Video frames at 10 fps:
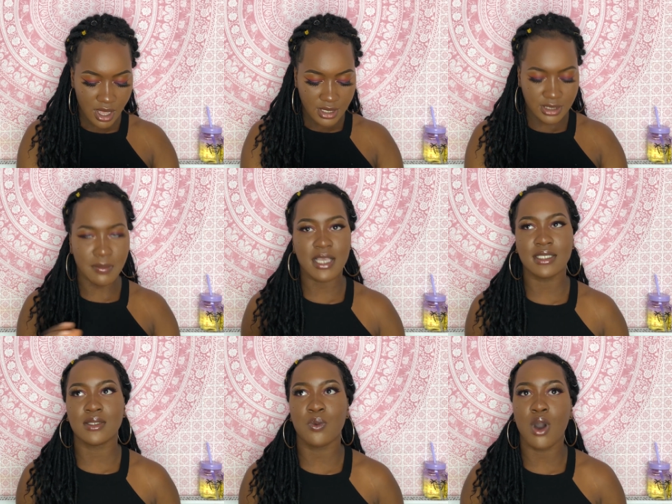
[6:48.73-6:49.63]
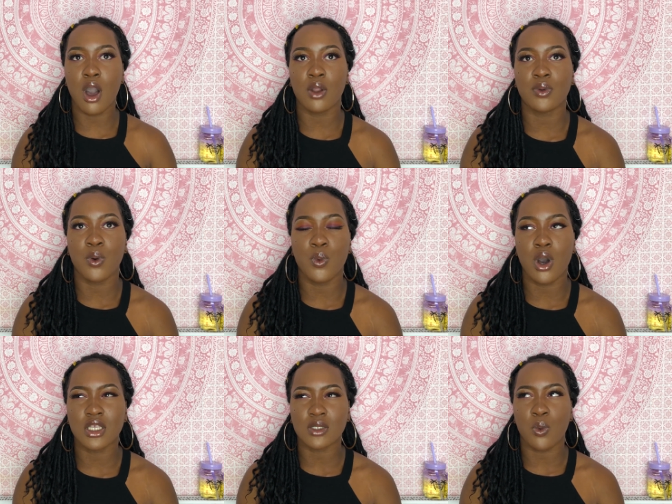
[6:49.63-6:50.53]
Semester one
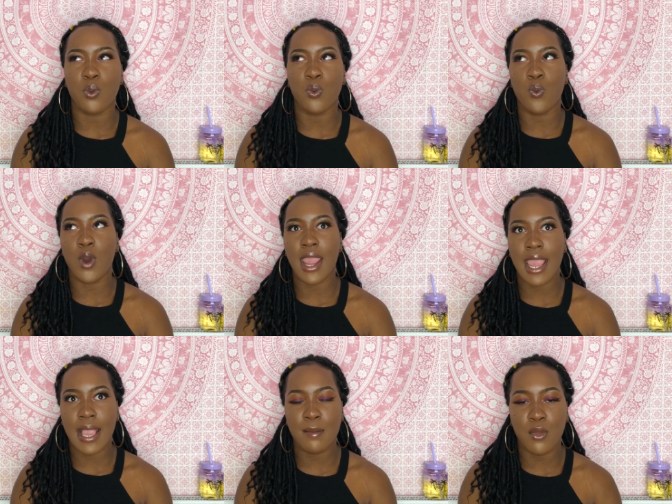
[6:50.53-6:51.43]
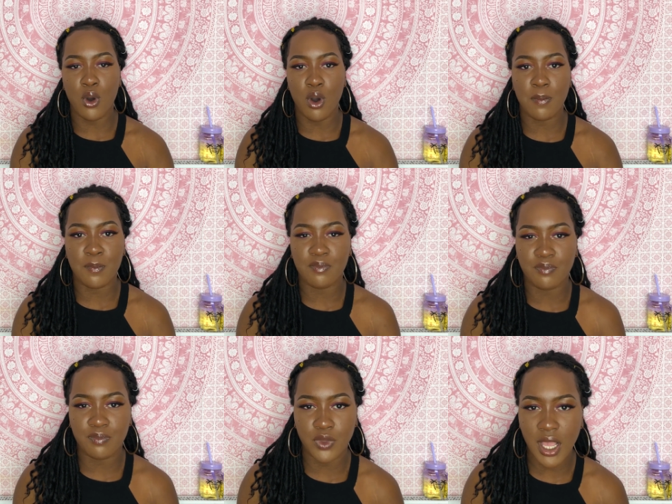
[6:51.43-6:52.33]
was way more
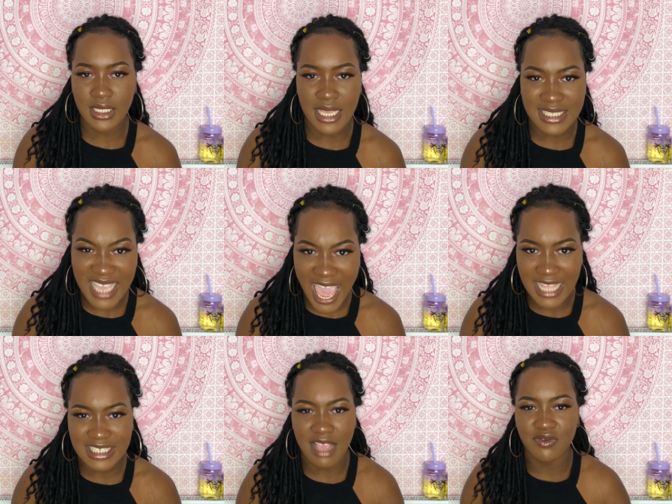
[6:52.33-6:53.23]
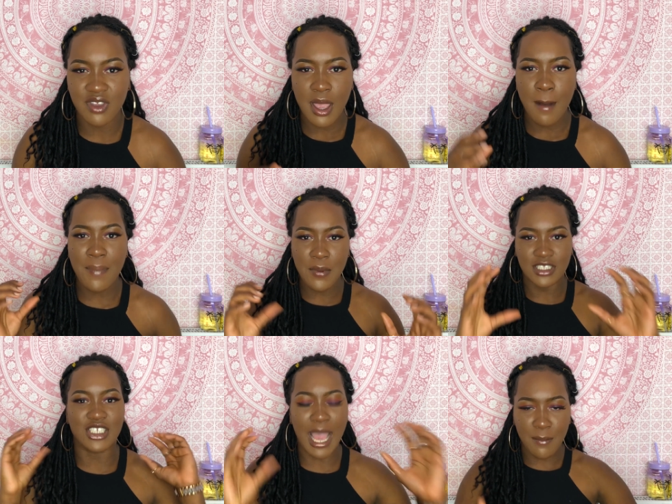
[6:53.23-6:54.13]
not intense and
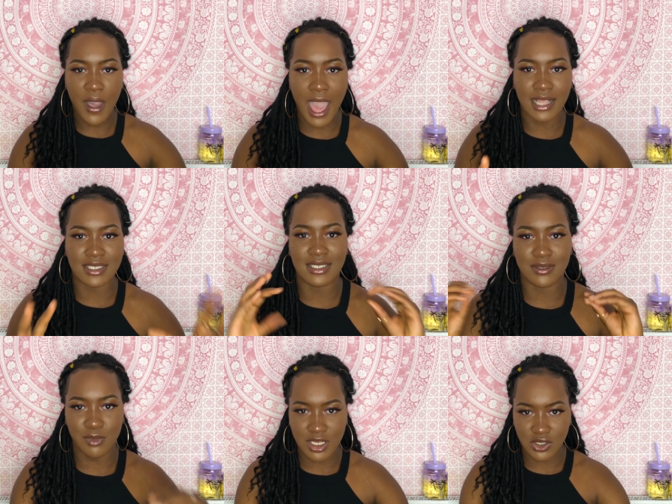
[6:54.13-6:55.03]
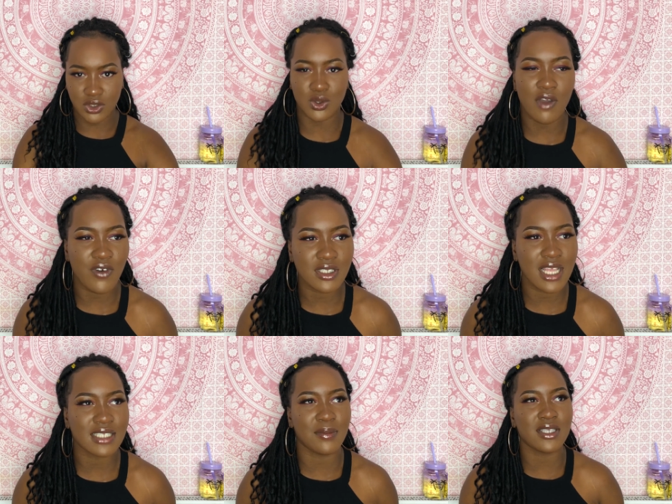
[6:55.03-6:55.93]
jam-packed than semester two. I felt
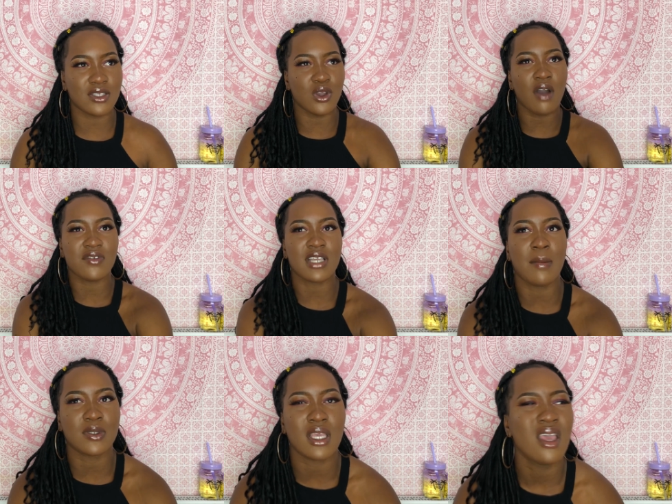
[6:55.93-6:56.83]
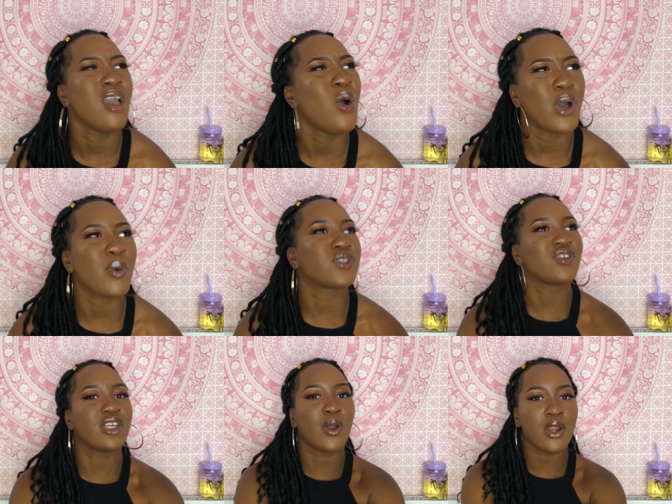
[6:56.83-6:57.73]
like semester two half the time I was like, wait, what's
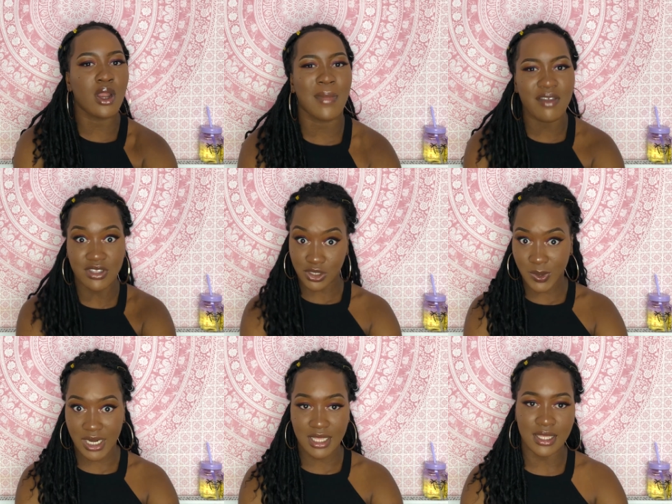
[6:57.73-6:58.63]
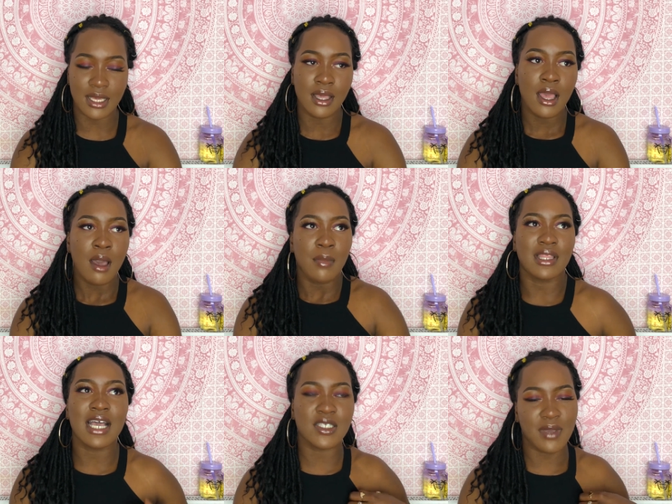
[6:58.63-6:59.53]
really going on? Am I even doing anything? But
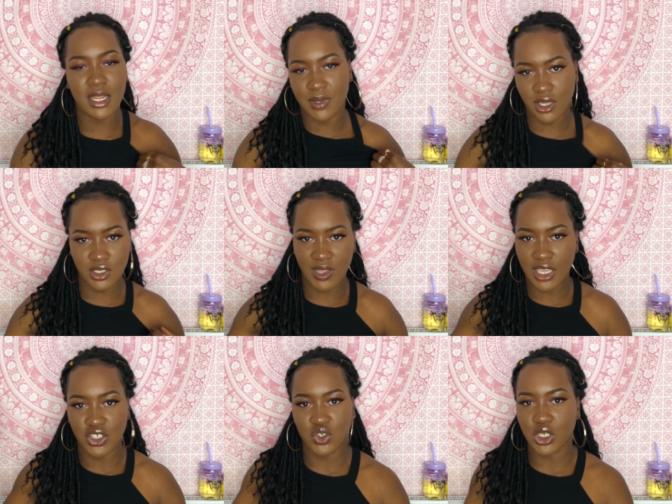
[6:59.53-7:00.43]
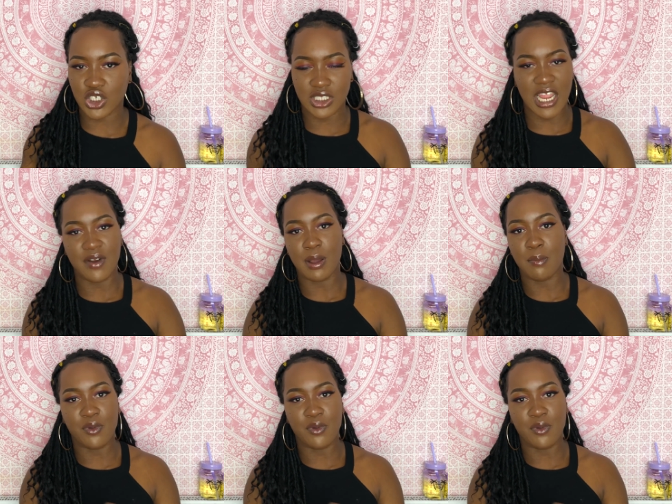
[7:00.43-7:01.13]
that's mainly because of like construction area and